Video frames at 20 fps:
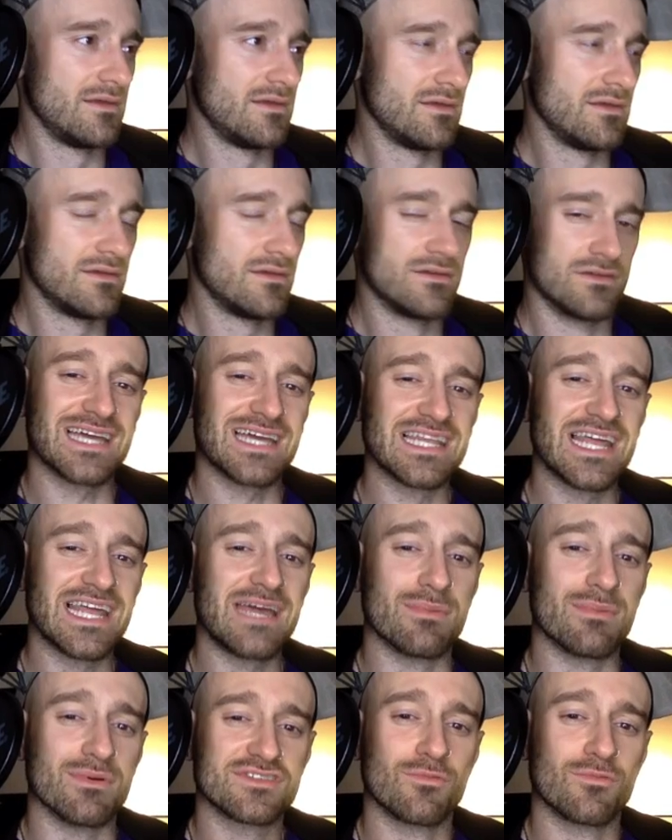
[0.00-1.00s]
So we got
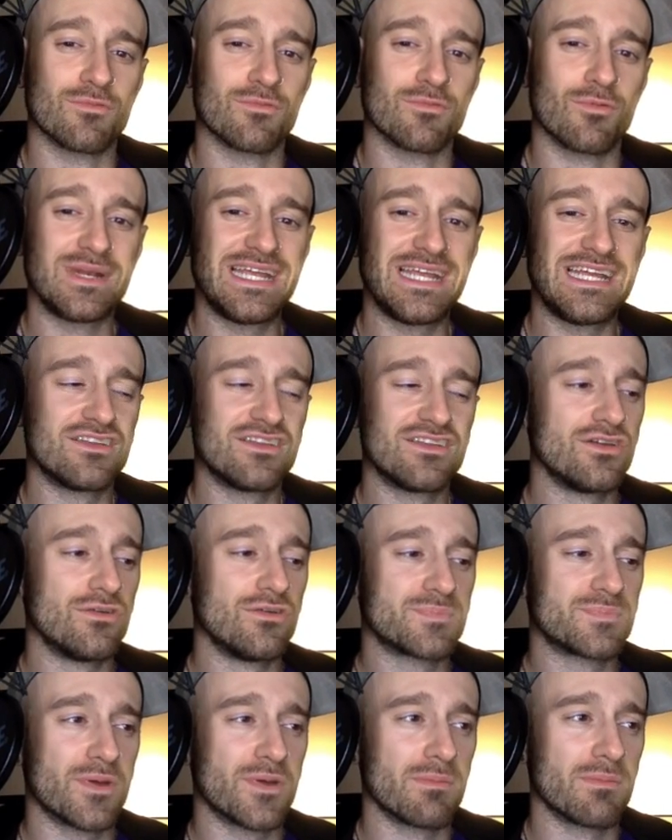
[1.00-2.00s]
labels, so what we need to do
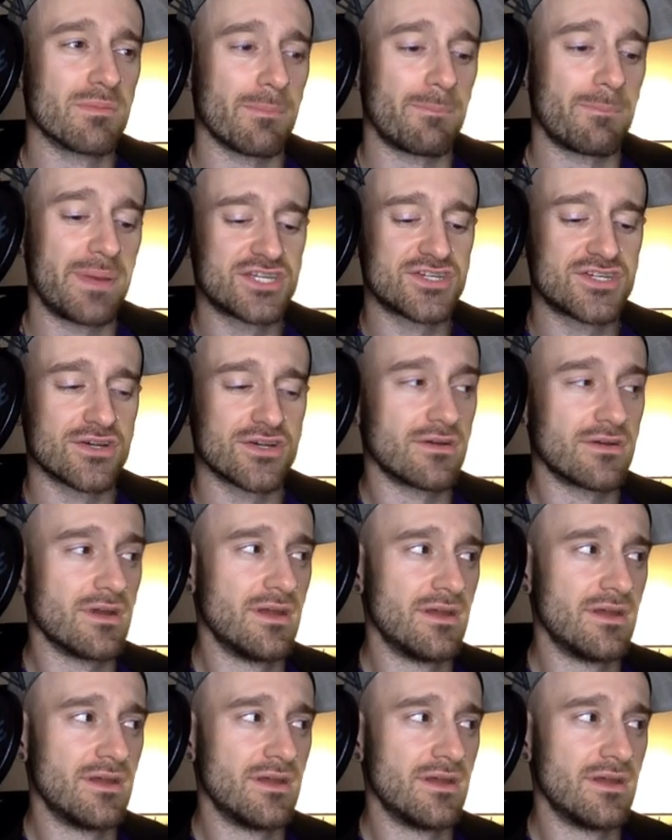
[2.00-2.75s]
is put up a picture